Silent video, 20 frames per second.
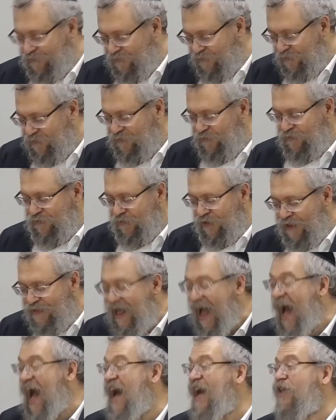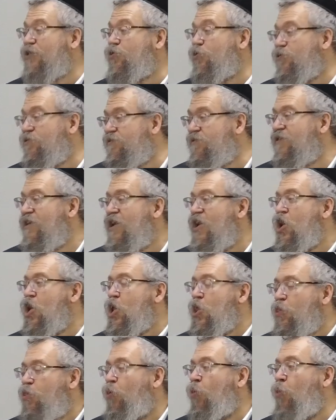meat that
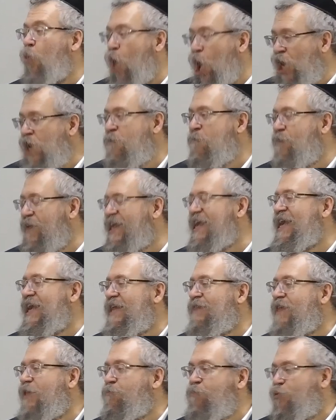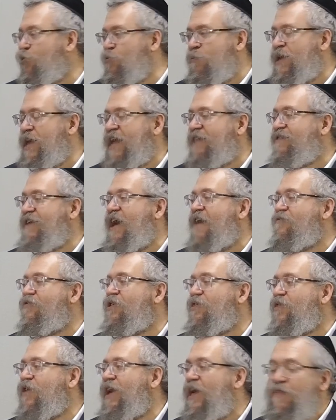does meat and bone that will
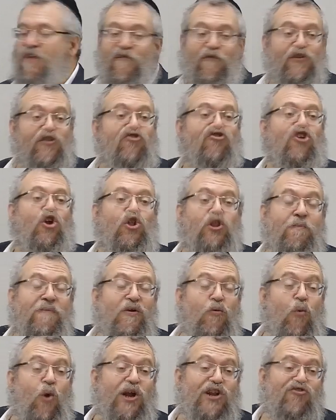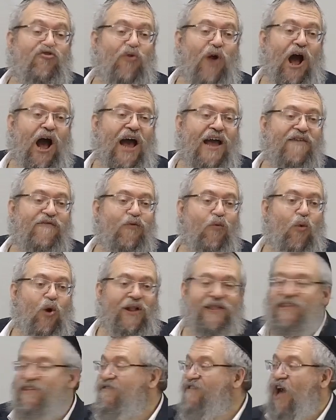be a finger without much
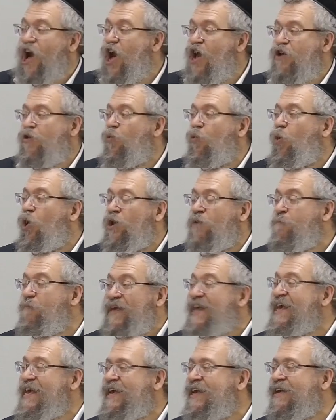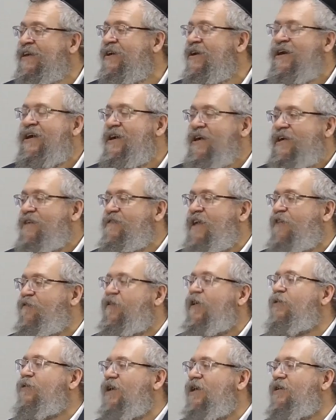content, whatever, but it becomes tiny
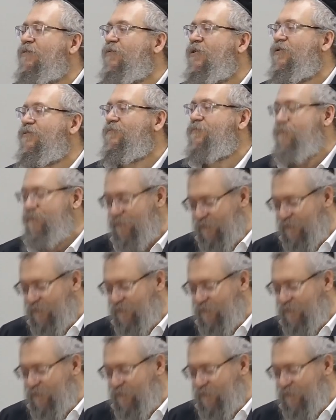in that.